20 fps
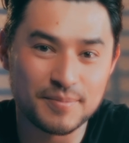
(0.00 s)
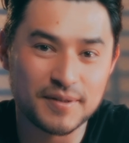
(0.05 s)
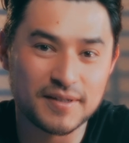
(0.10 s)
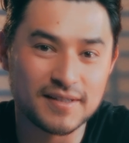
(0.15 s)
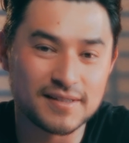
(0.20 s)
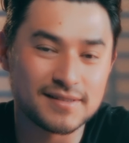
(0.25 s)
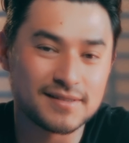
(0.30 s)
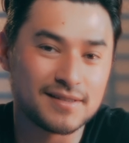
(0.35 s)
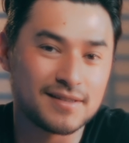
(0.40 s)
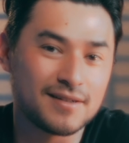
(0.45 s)

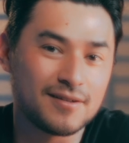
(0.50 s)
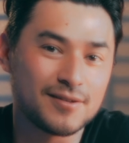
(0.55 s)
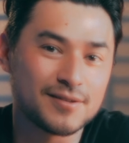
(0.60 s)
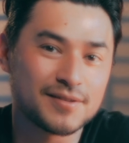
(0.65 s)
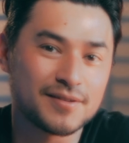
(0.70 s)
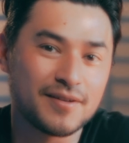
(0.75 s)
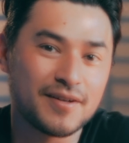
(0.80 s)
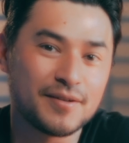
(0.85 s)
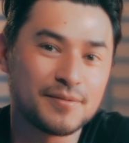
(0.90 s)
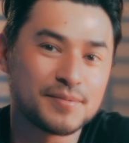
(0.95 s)
because it
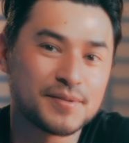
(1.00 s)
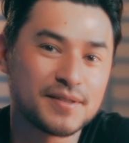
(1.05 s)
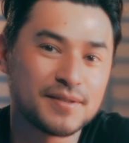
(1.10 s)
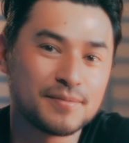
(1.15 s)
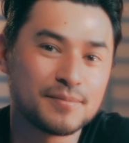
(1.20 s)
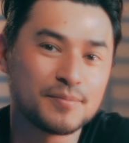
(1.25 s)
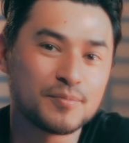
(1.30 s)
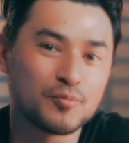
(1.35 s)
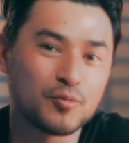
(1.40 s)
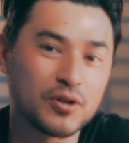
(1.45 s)
also helps
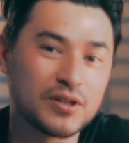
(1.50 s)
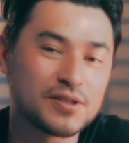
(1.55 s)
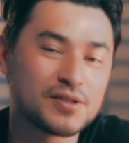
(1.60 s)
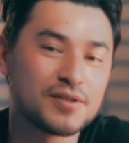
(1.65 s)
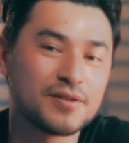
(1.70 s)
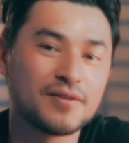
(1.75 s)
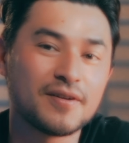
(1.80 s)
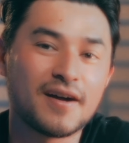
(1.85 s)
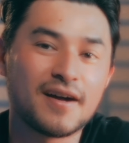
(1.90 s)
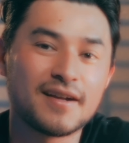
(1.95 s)
them reach
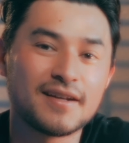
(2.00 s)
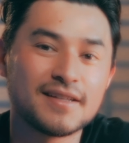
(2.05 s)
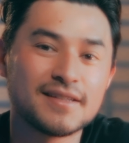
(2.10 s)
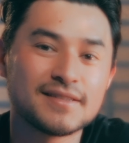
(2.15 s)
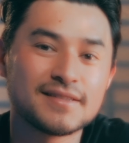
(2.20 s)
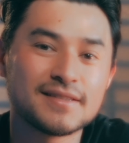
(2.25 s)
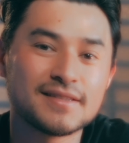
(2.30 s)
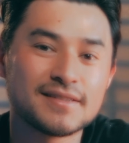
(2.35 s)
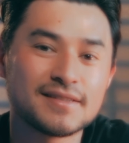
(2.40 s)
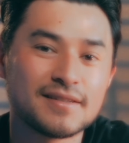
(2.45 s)
new
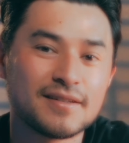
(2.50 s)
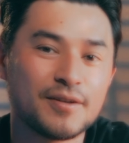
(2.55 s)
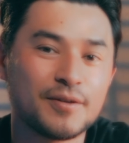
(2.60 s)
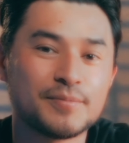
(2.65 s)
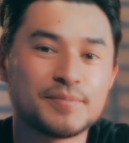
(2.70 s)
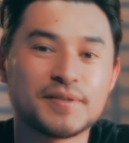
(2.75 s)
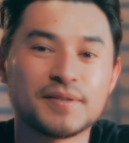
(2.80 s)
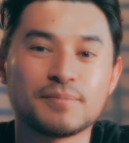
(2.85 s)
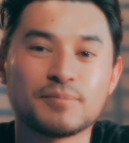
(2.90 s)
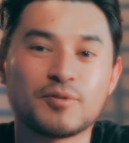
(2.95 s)
audiences and
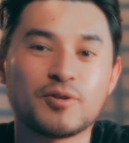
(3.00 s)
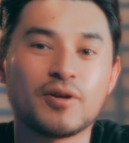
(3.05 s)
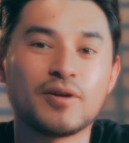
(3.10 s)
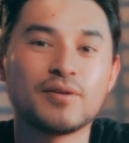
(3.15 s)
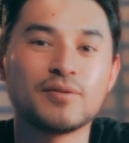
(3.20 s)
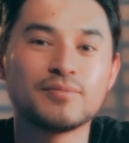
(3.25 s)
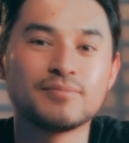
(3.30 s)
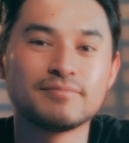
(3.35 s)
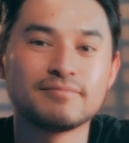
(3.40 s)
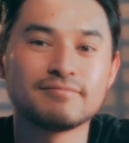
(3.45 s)
helps them
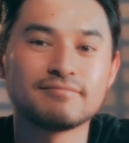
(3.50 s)
grow.